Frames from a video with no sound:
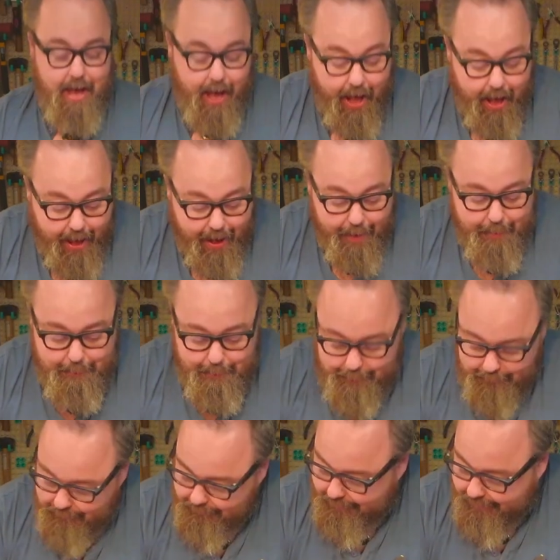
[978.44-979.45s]

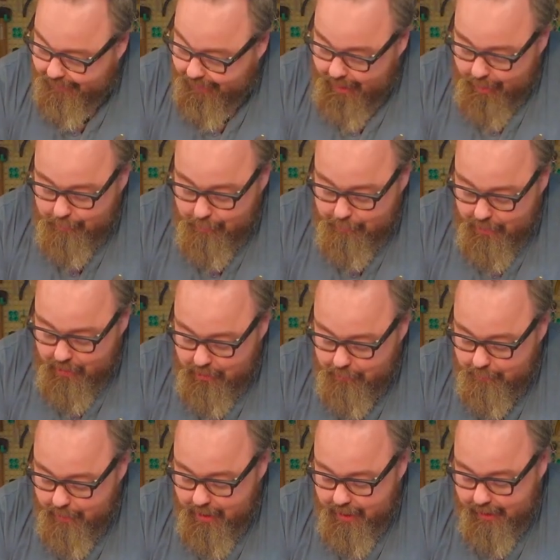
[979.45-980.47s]
So yeah, we'll bung on
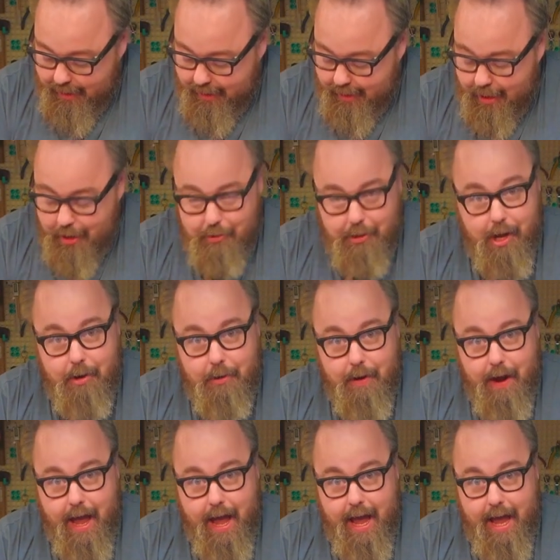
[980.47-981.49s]
my
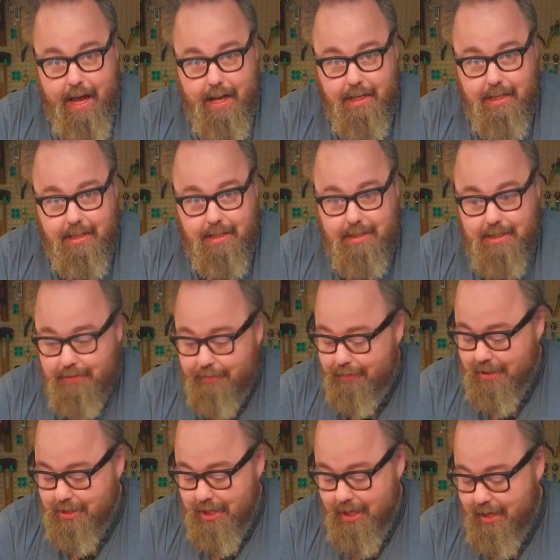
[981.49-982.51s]
logo and
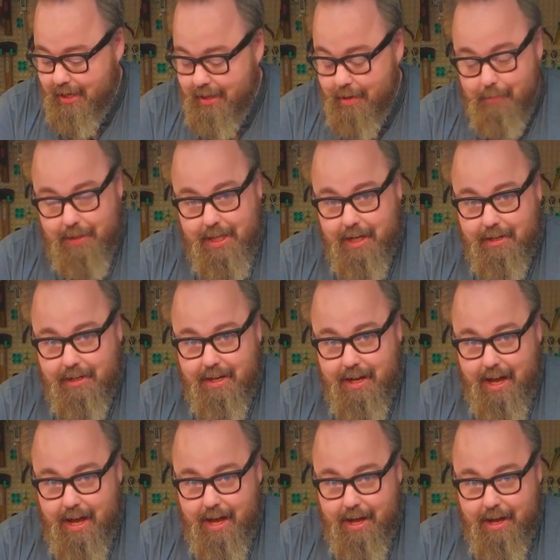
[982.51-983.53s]
finish it and then we're done.
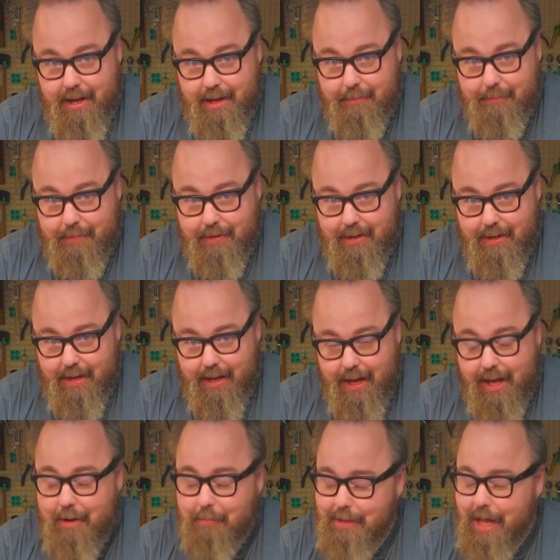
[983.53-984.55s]
And
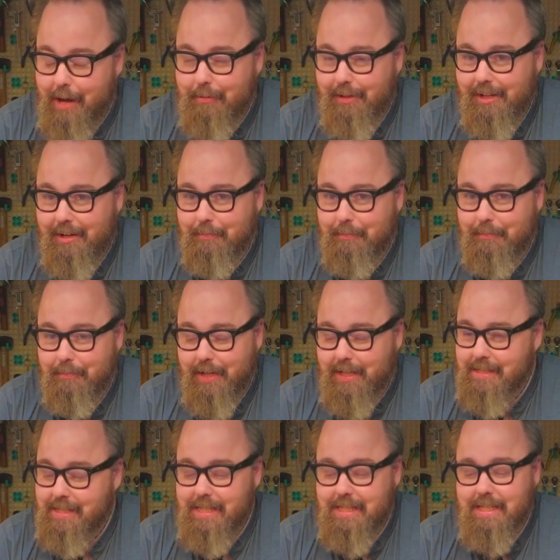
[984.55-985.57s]
I'm glad we're done
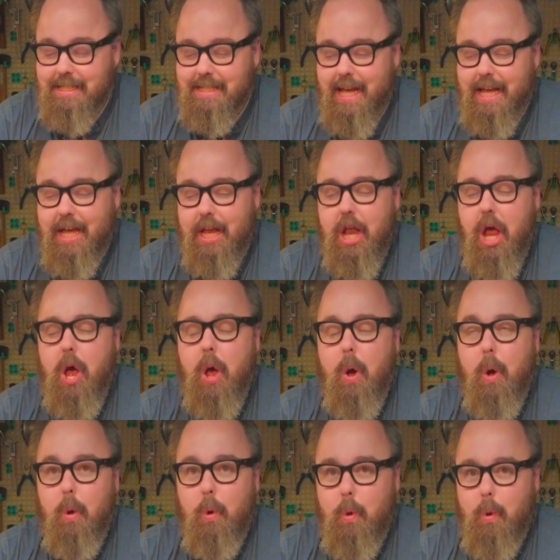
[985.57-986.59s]
because this has taken
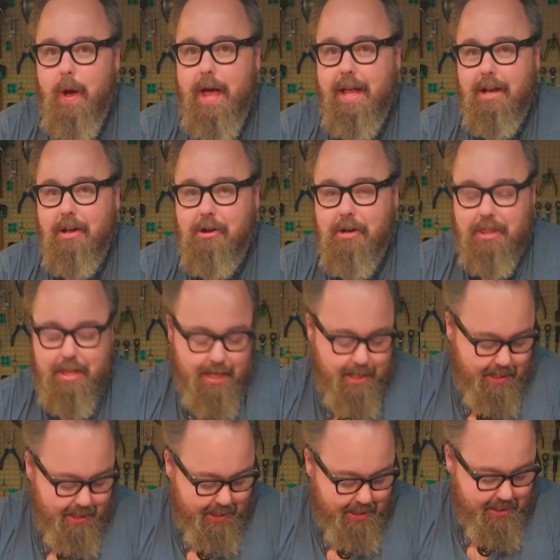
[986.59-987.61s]
way longer than
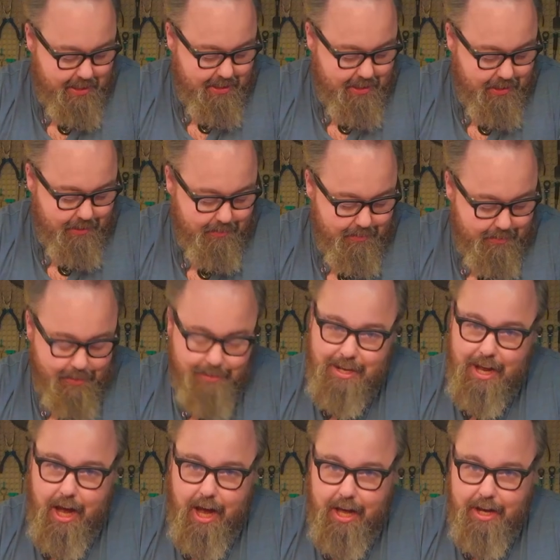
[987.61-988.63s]
it needed to.
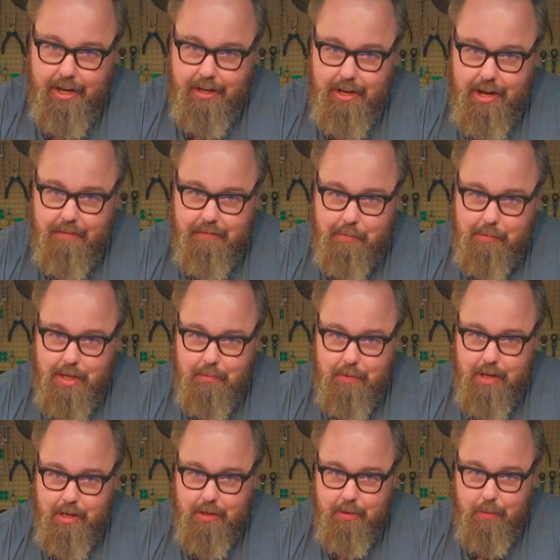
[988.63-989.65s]
I don't know if I'm going to
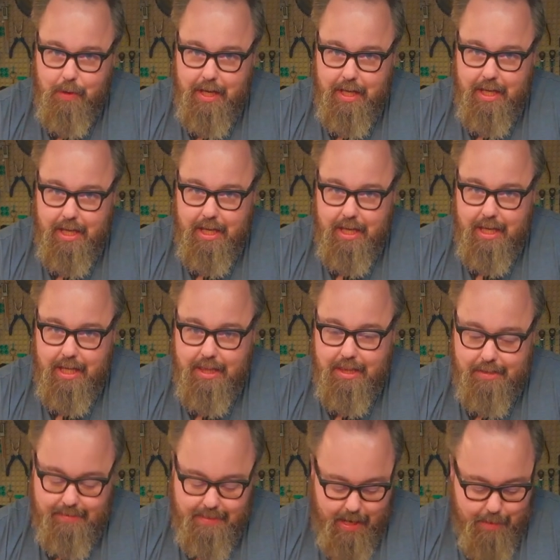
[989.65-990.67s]
work with
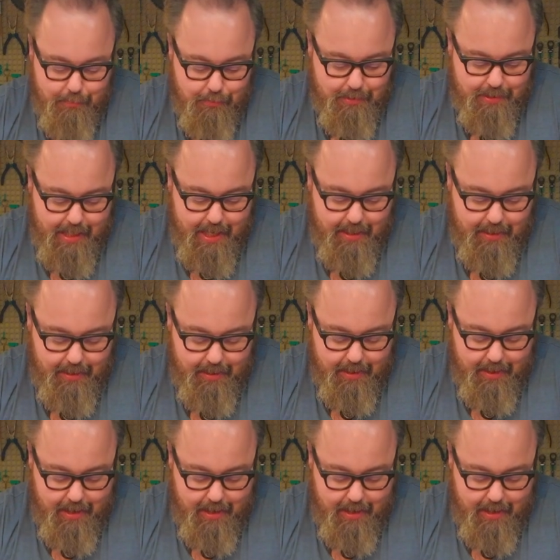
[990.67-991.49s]
skateboards again.